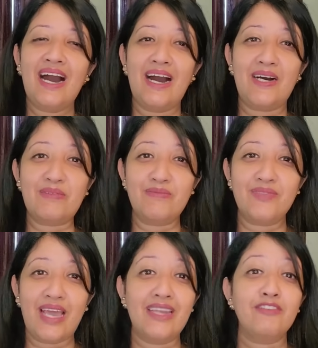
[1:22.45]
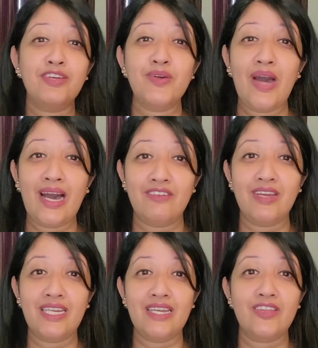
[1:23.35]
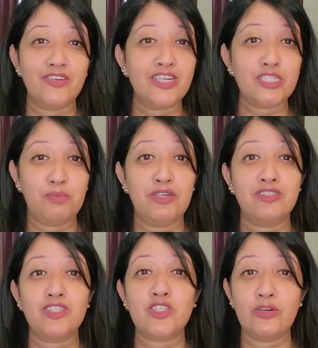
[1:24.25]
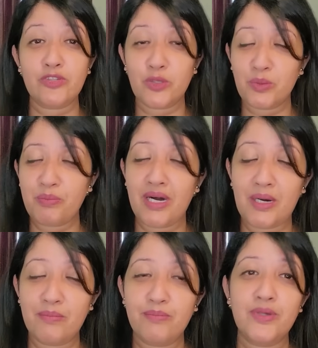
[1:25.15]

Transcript: Um, and if you have any other experiences also um,